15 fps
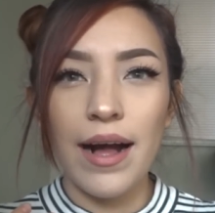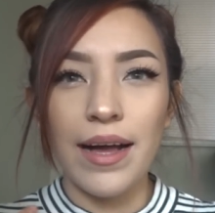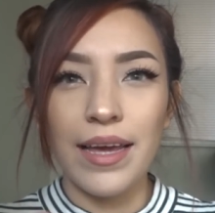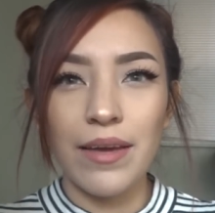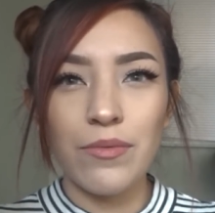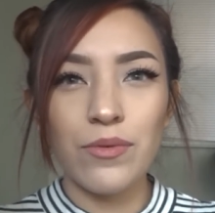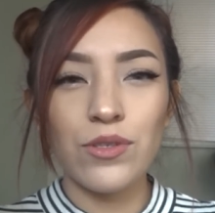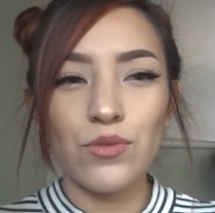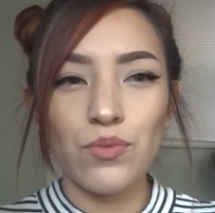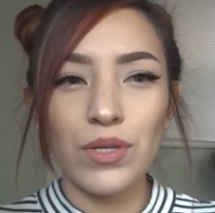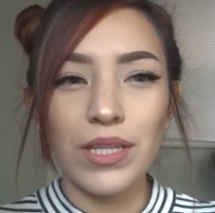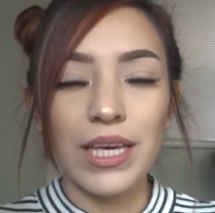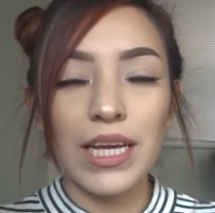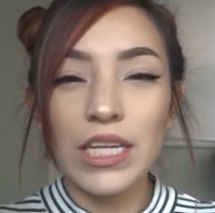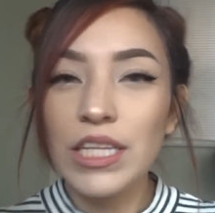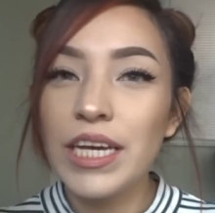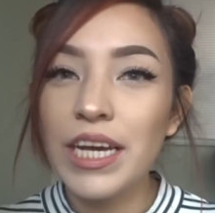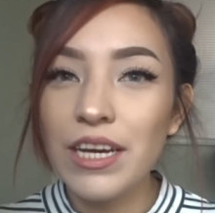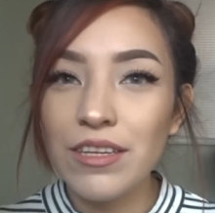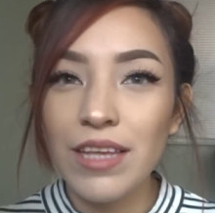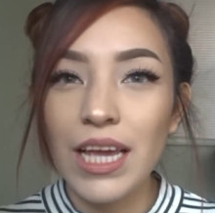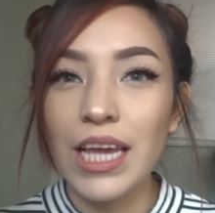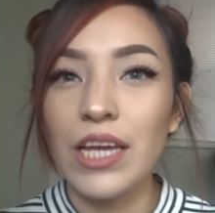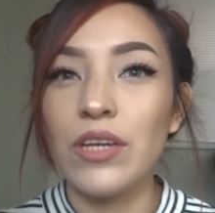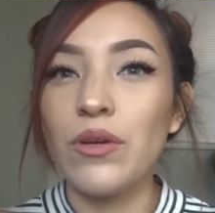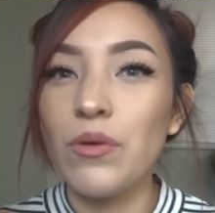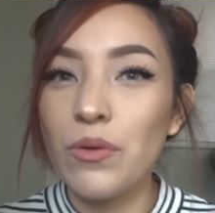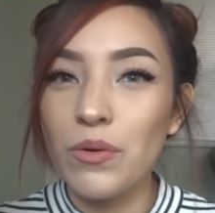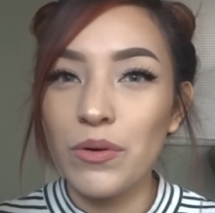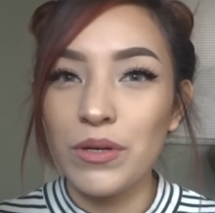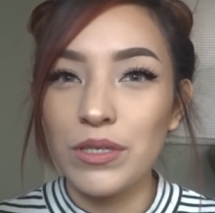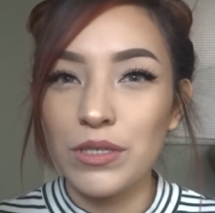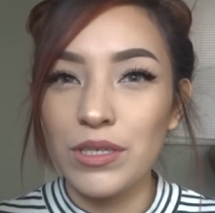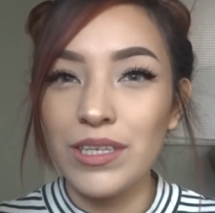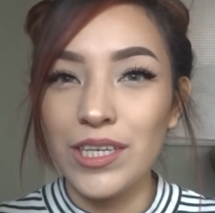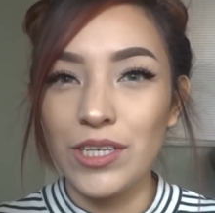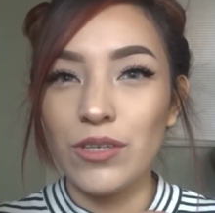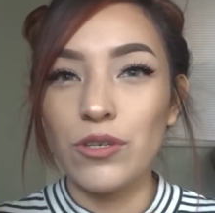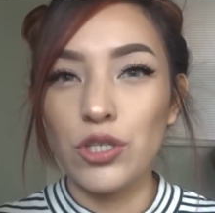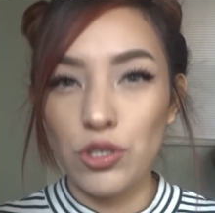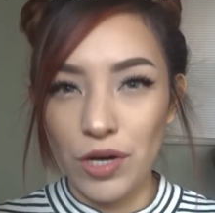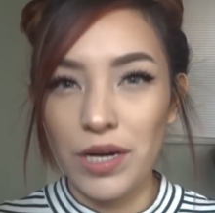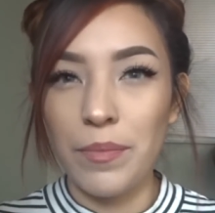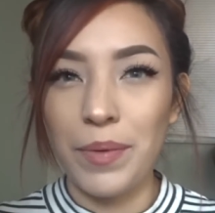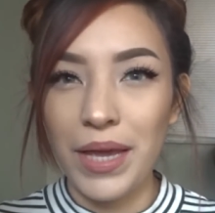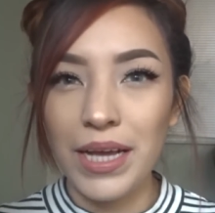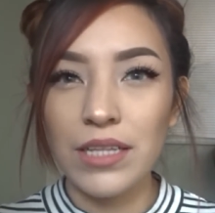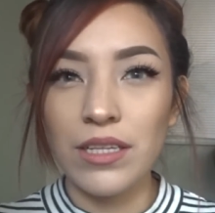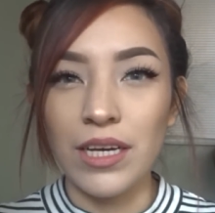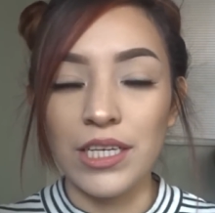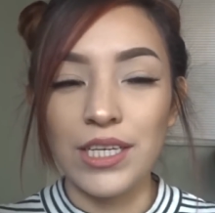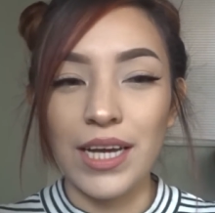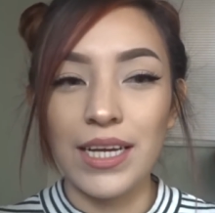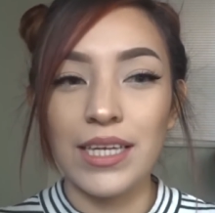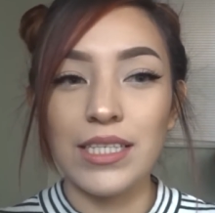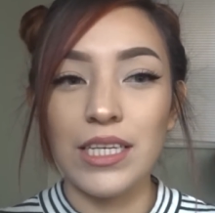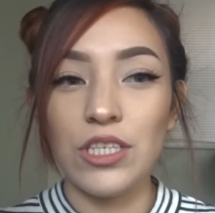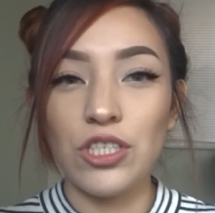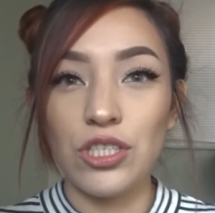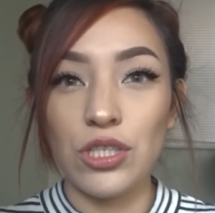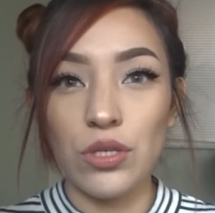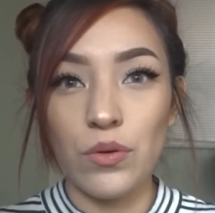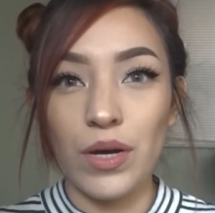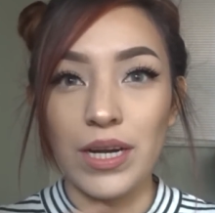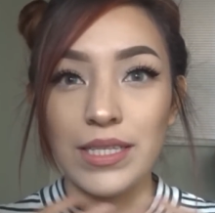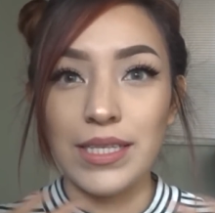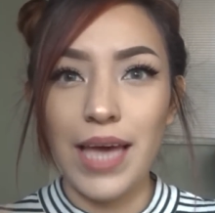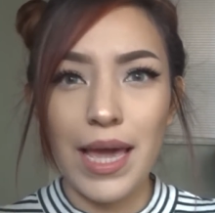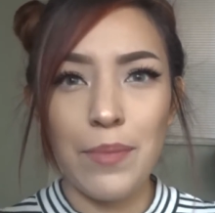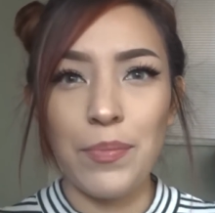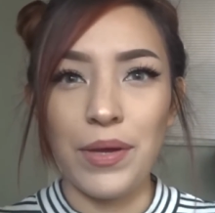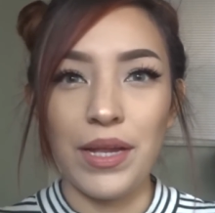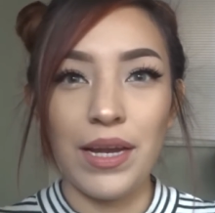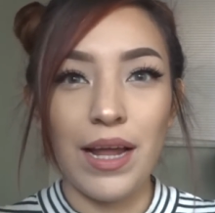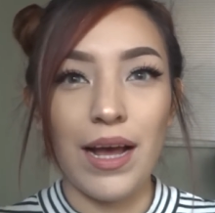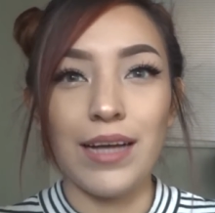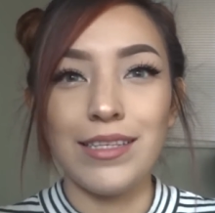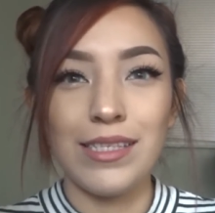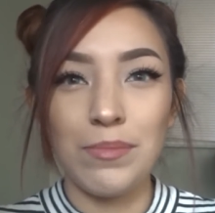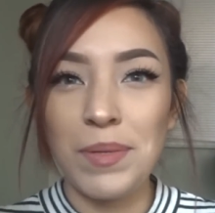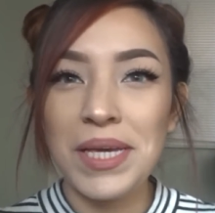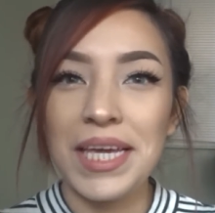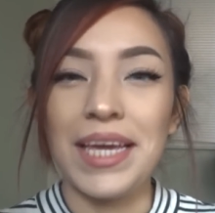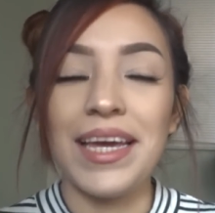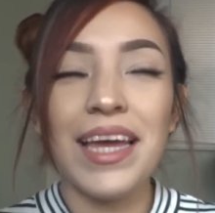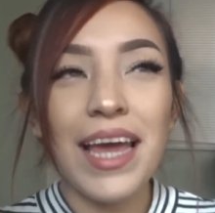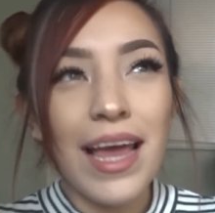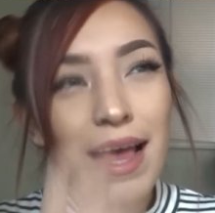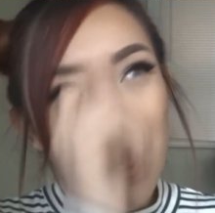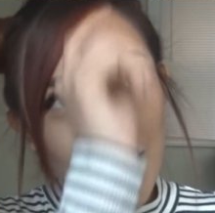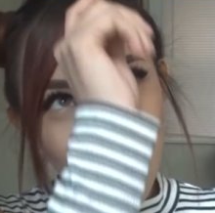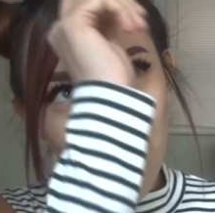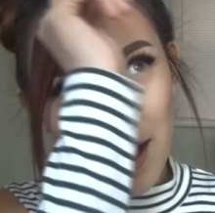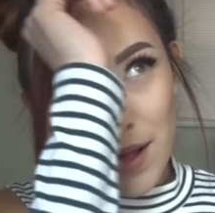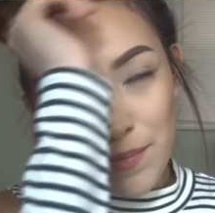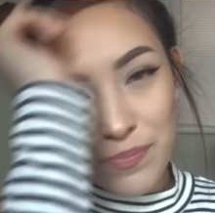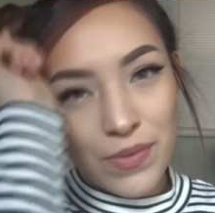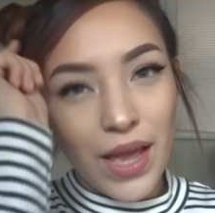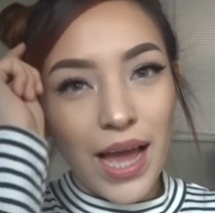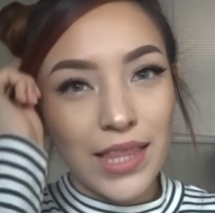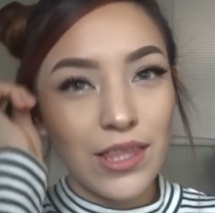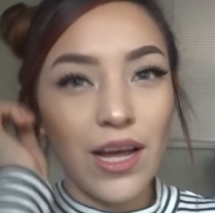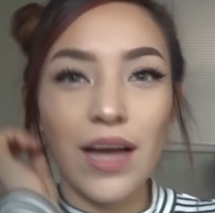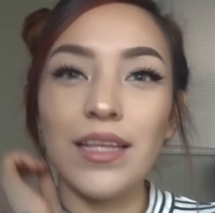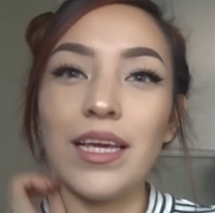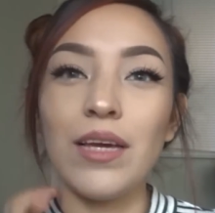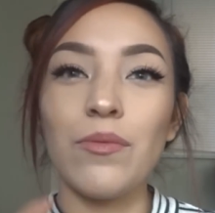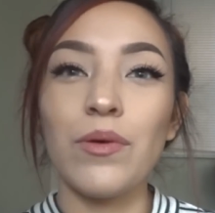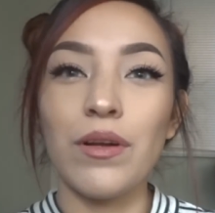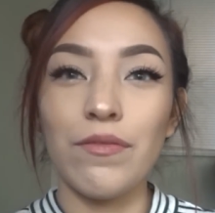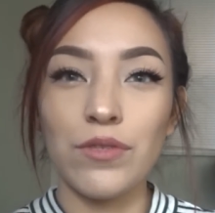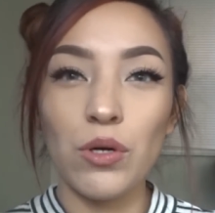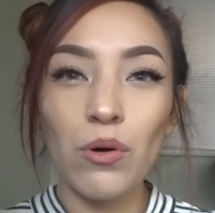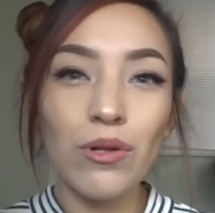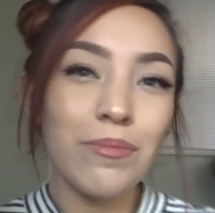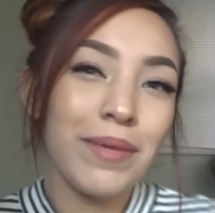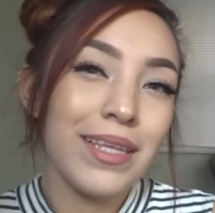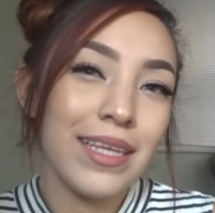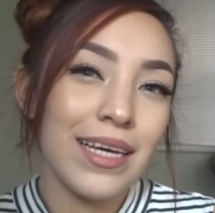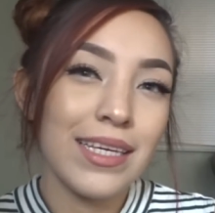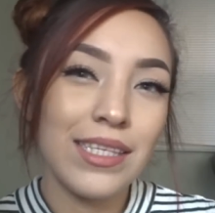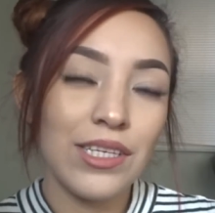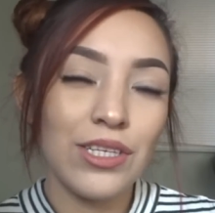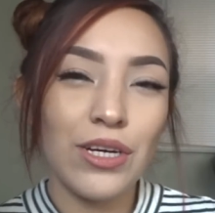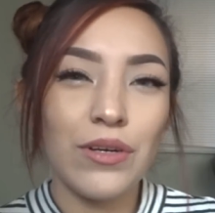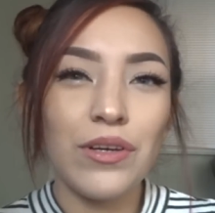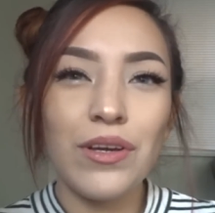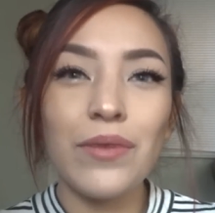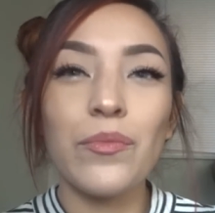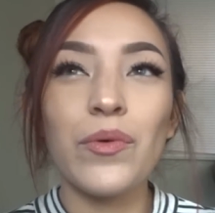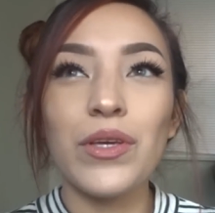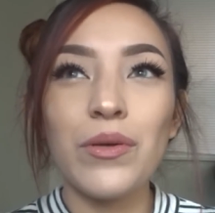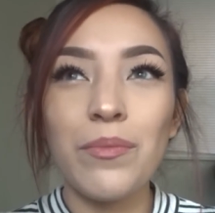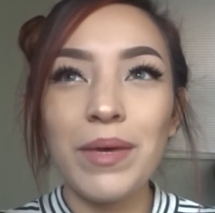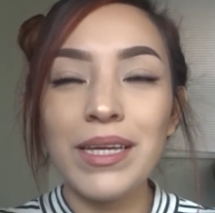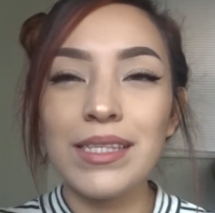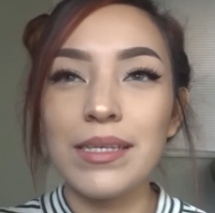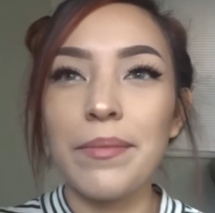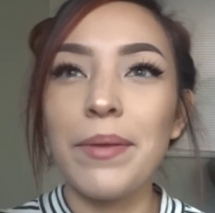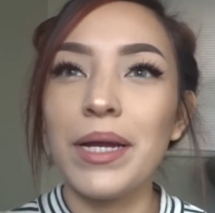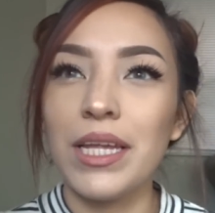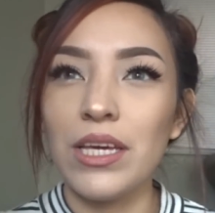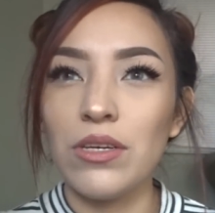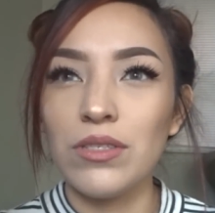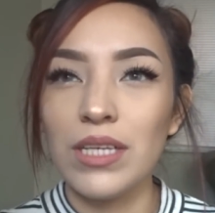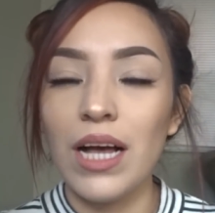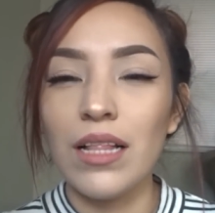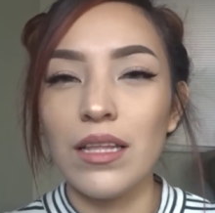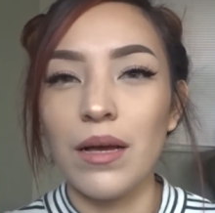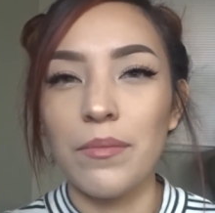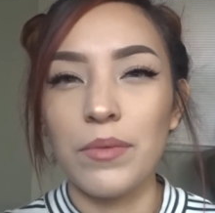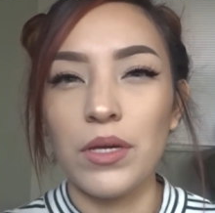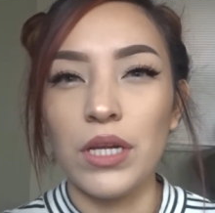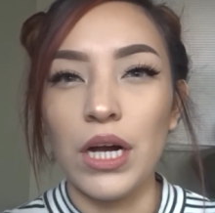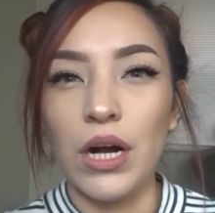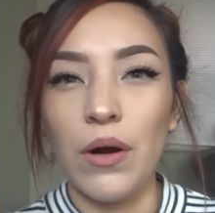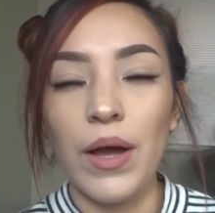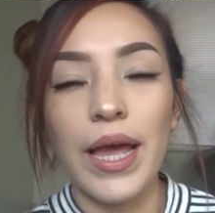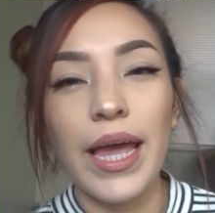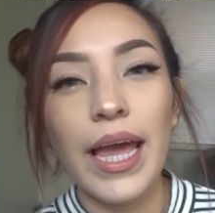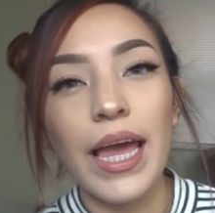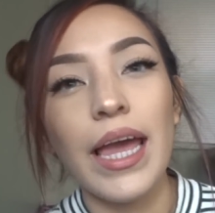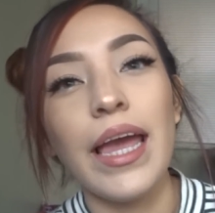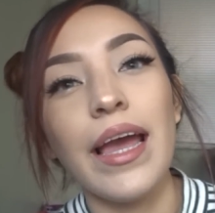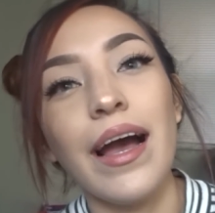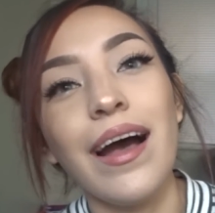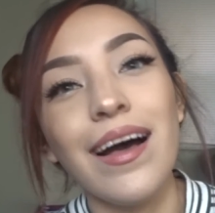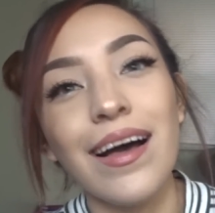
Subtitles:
it was really clear that he knew, you know, straight up English. I guess he just knew how to type it, not speak it. I thought he would have told me this. You know, when you meet somebody, you tell them, you know, hey,